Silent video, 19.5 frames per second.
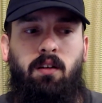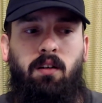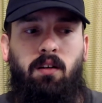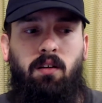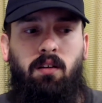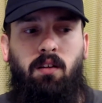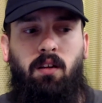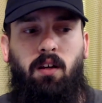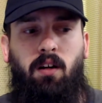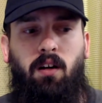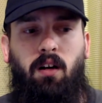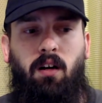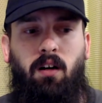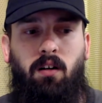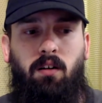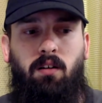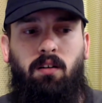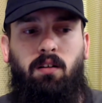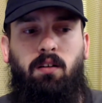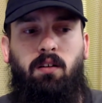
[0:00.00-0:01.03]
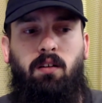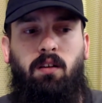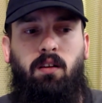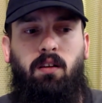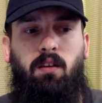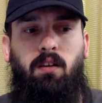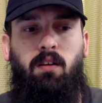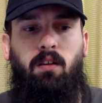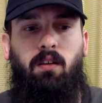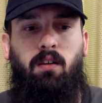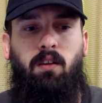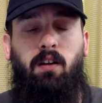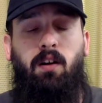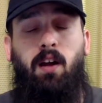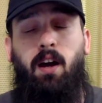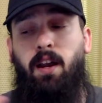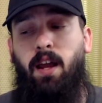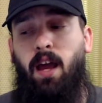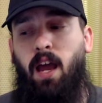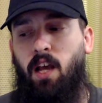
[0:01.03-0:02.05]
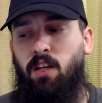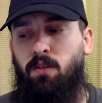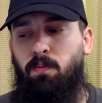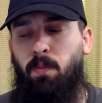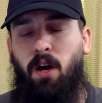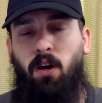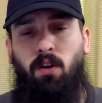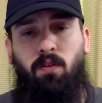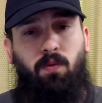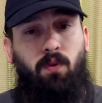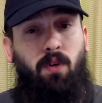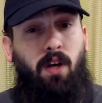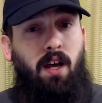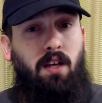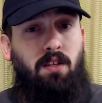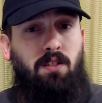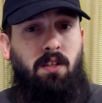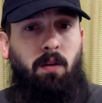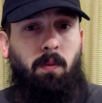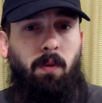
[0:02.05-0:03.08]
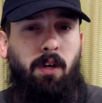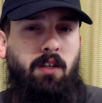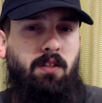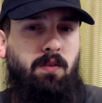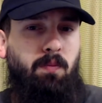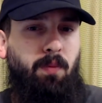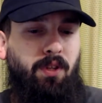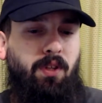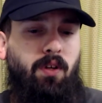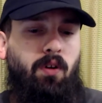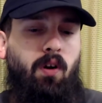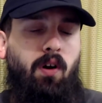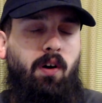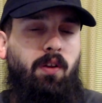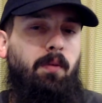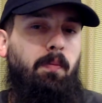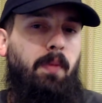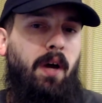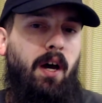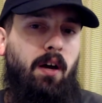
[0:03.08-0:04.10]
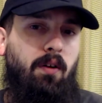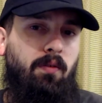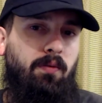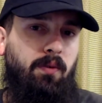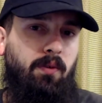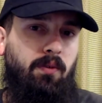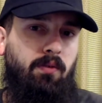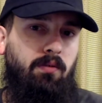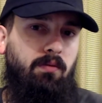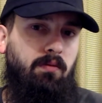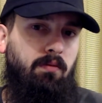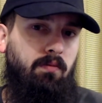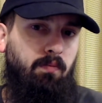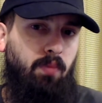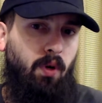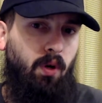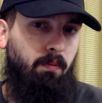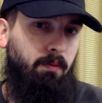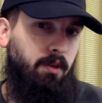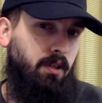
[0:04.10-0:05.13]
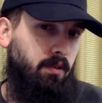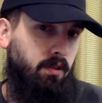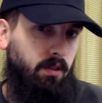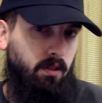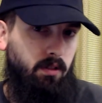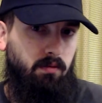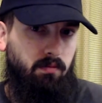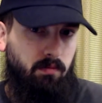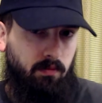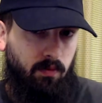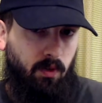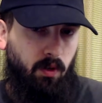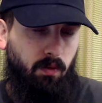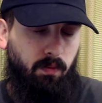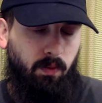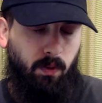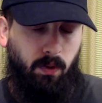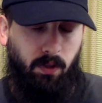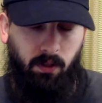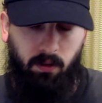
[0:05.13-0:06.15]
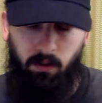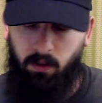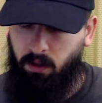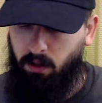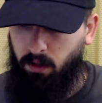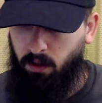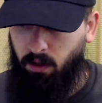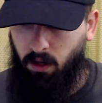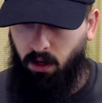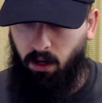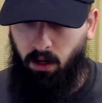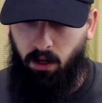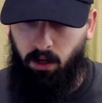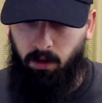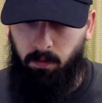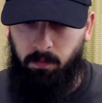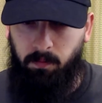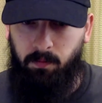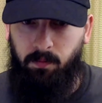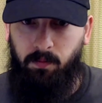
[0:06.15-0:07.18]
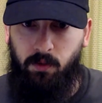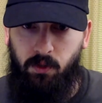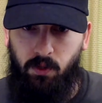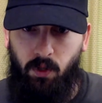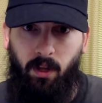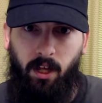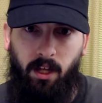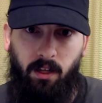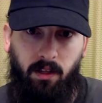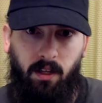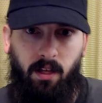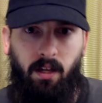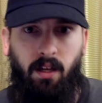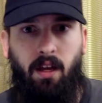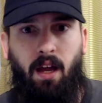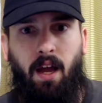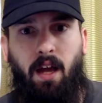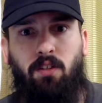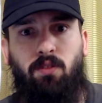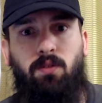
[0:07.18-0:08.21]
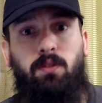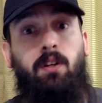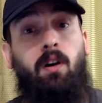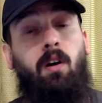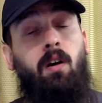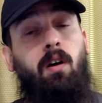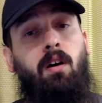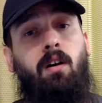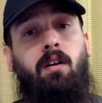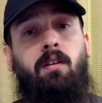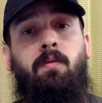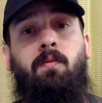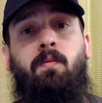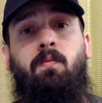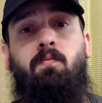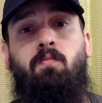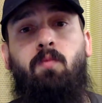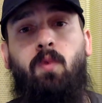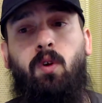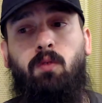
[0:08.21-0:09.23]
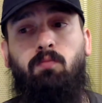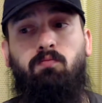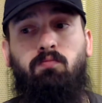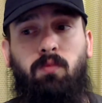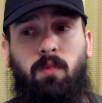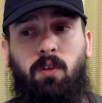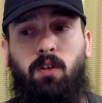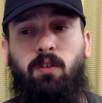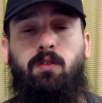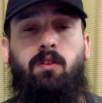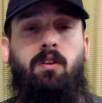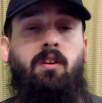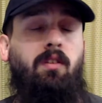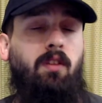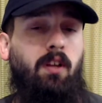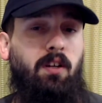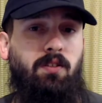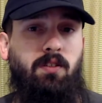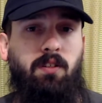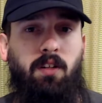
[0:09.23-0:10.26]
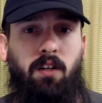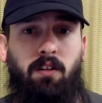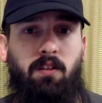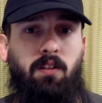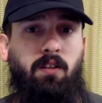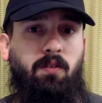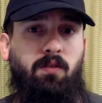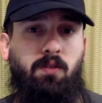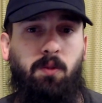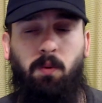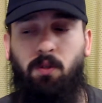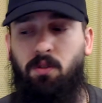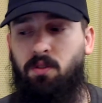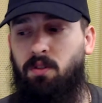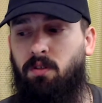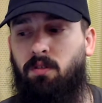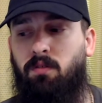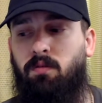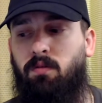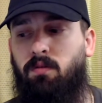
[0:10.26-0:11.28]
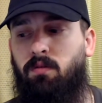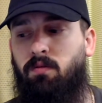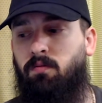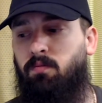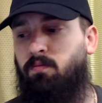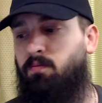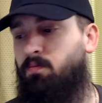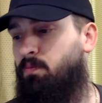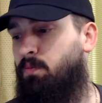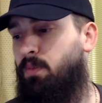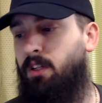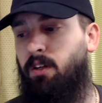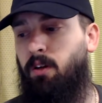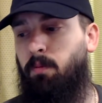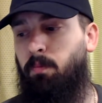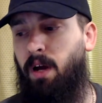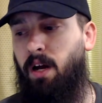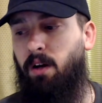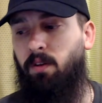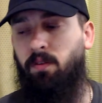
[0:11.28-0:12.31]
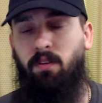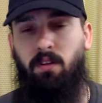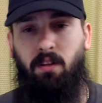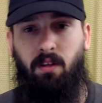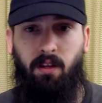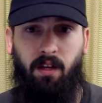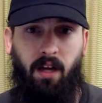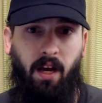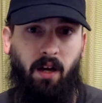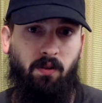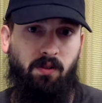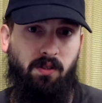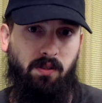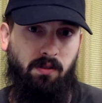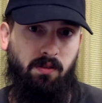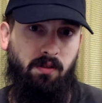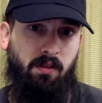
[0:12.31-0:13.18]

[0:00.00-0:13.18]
they're not as powerful as the commands, but they're on the battlefield permanently, hopefully. So that they actually are, they're legendary. They're supposed to be about the houses.